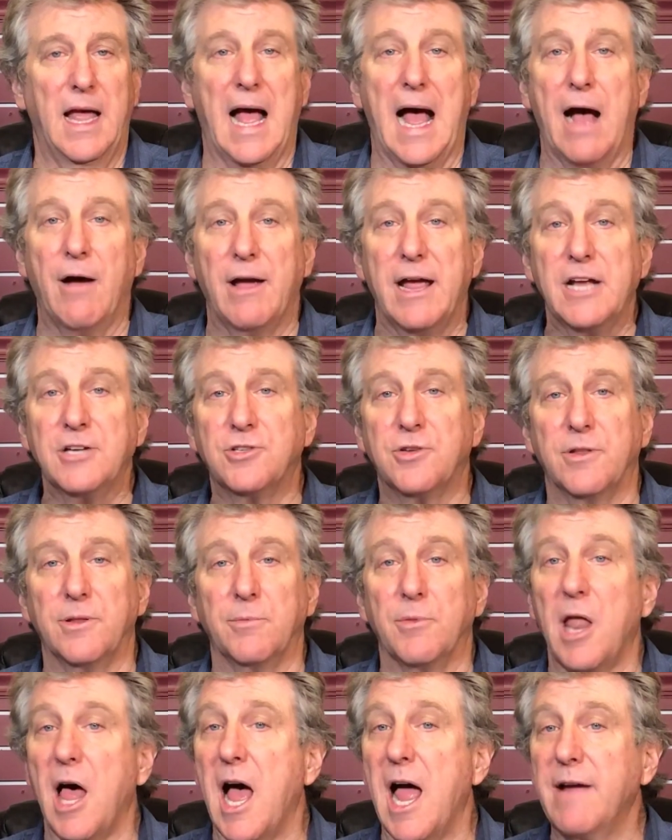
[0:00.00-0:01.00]
I'll answer
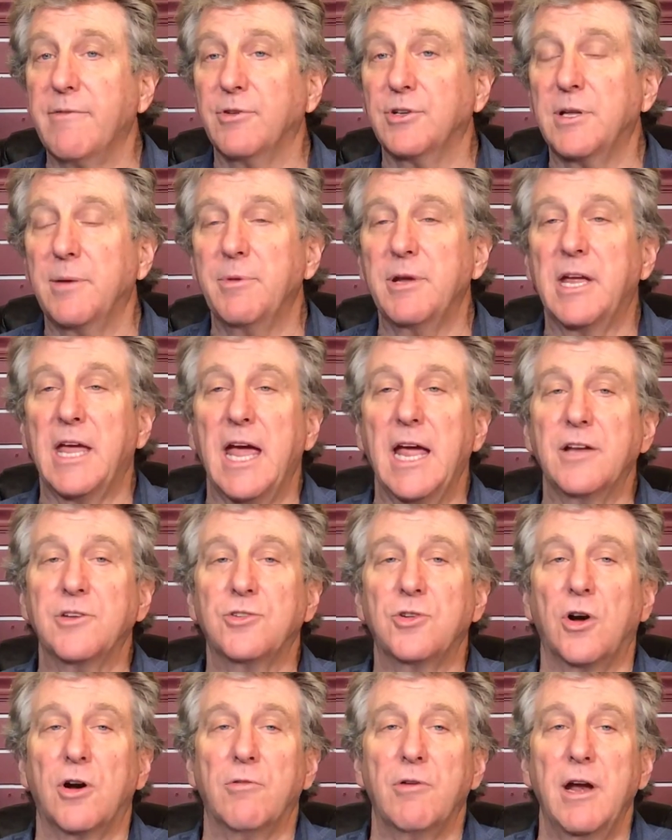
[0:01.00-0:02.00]
them live on
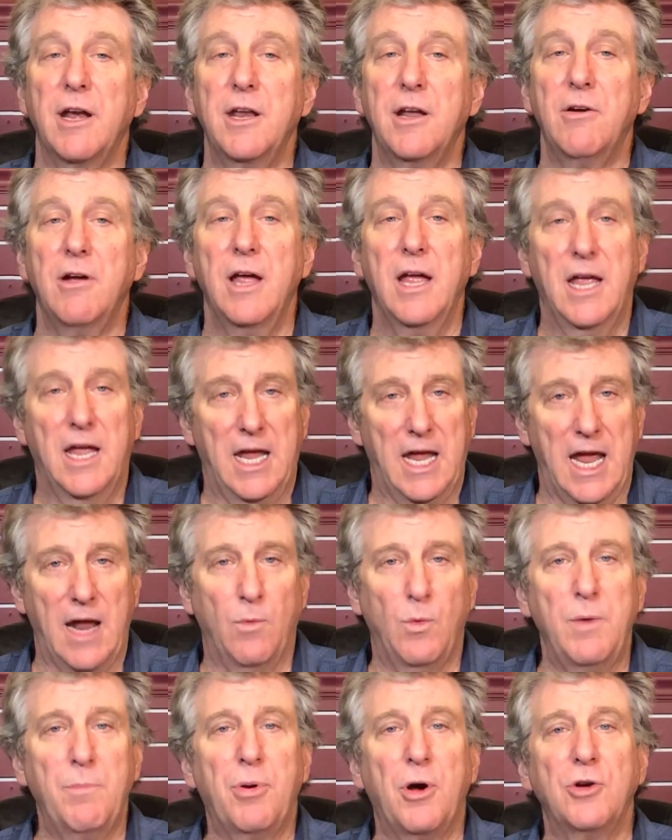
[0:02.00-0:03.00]
WKSR Radio, and
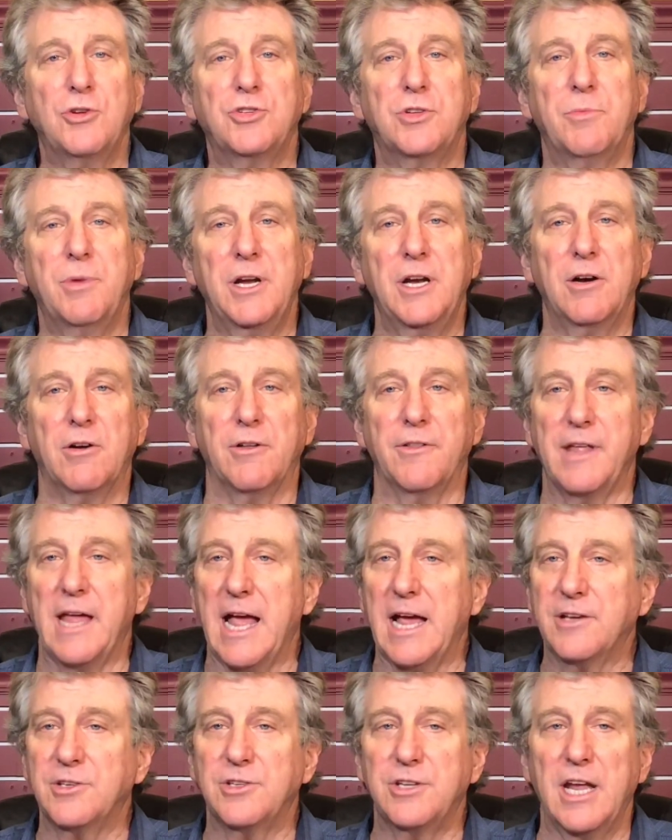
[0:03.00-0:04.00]
we post them here on the
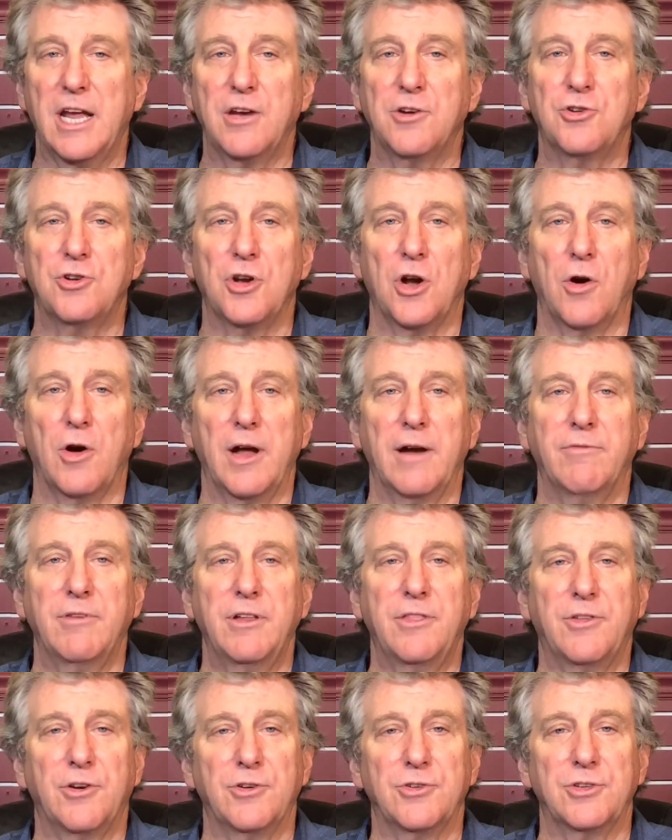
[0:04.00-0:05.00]
Ask Stan show
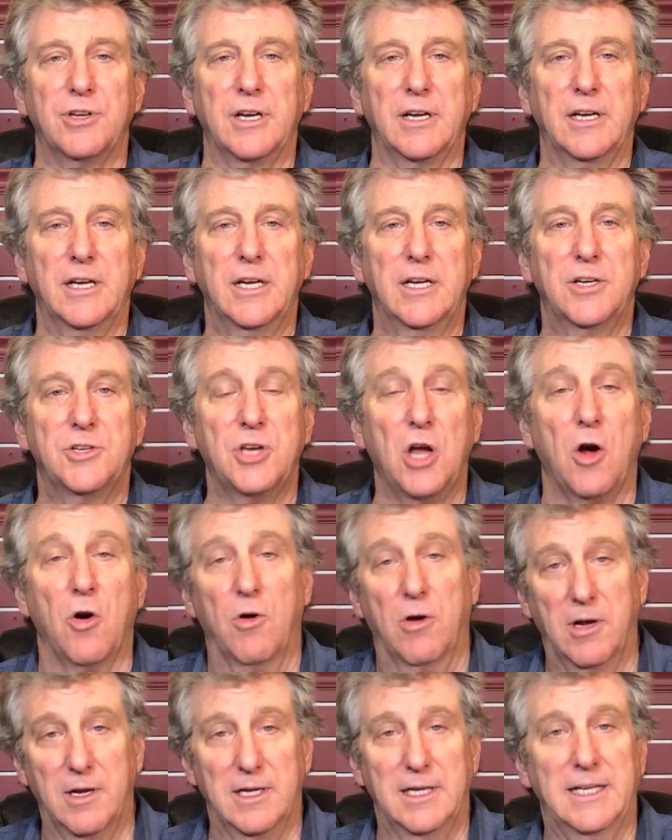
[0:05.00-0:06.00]
every Thursday.
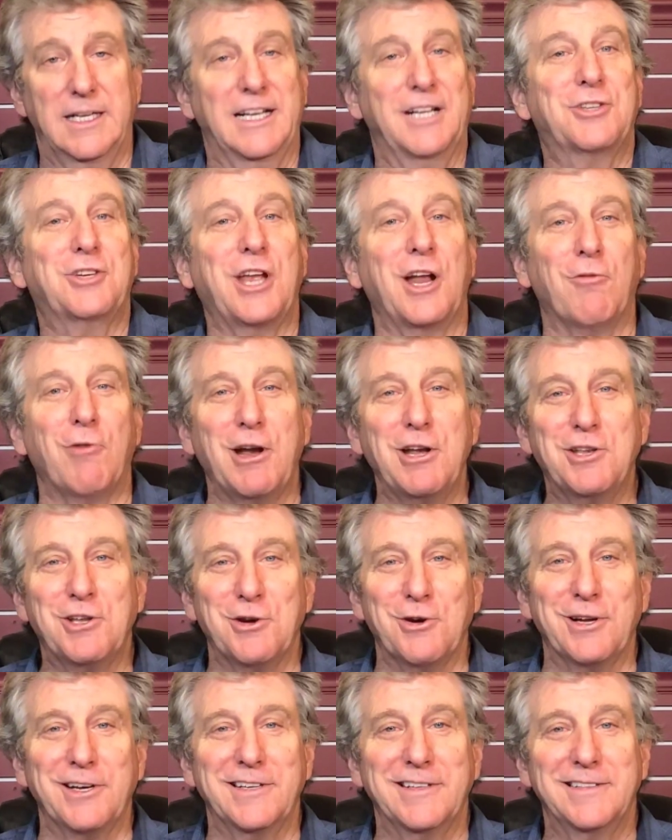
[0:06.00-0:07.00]
So, let's get right
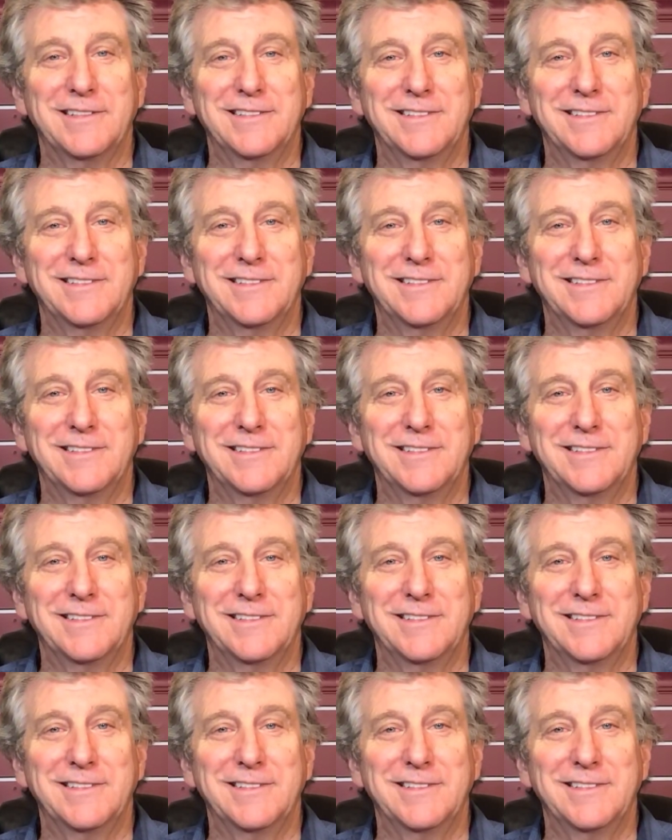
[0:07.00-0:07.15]
to it.